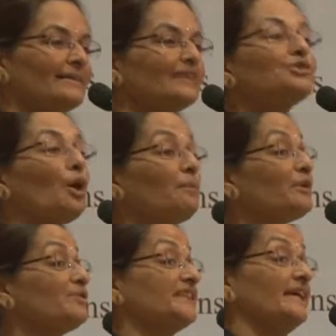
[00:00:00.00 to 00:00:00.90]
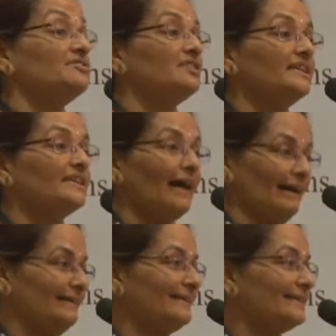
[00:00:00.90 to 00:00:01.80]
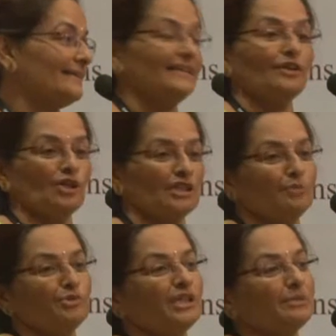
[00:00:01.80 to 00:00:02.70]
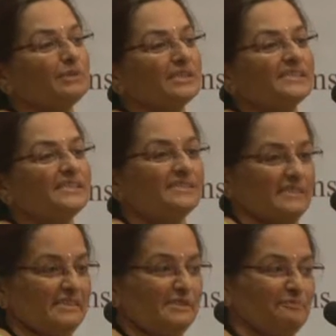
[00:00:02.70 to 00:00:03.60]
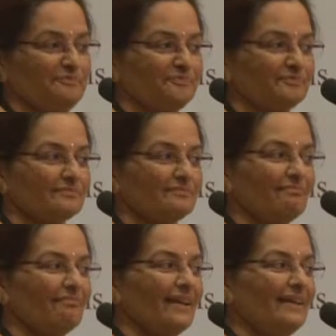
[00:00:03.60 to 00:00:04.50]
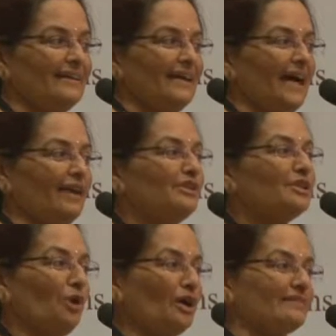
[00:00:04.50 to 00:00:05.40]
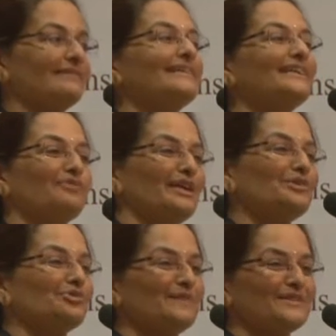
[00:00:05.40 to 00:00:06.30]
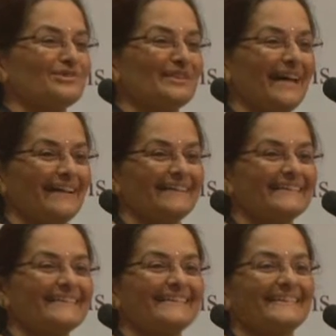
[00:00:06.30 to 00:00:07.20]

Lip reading: the topic was actually diet and non-communicable diseases. I will not really dwell too much on diet.